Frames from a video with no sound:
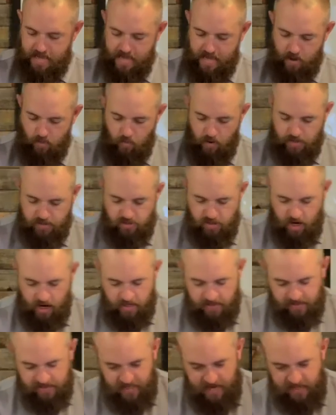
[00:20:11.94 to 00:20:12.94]
And what
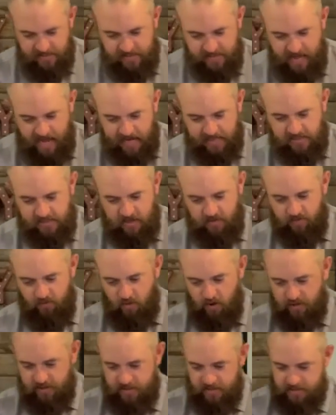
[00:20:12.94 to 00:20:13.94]
John says next in
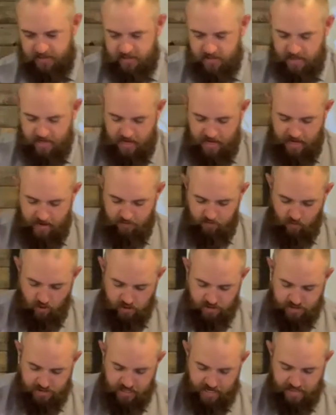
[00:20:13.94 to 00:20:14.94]
verses in
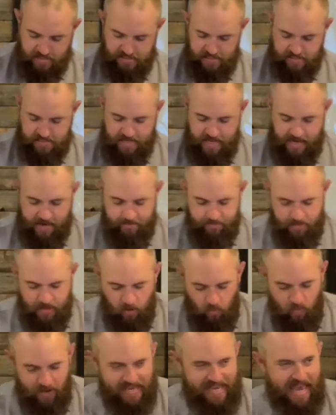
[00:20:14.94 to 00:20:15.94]
verse 6 is
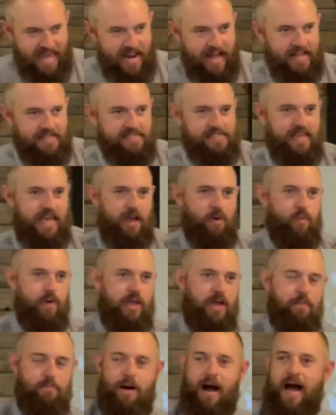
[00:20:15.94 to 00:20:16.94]
that we cannot say
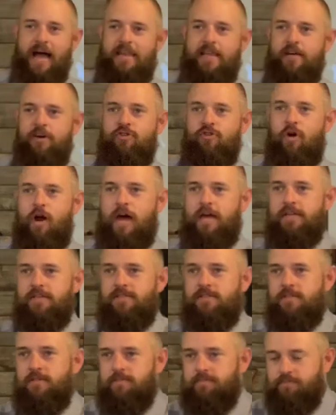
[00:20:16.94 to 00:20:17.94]
we abide in
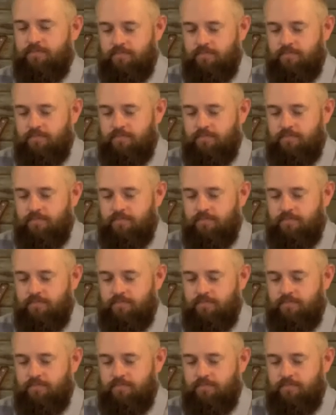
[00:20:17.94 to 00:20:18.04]
Christ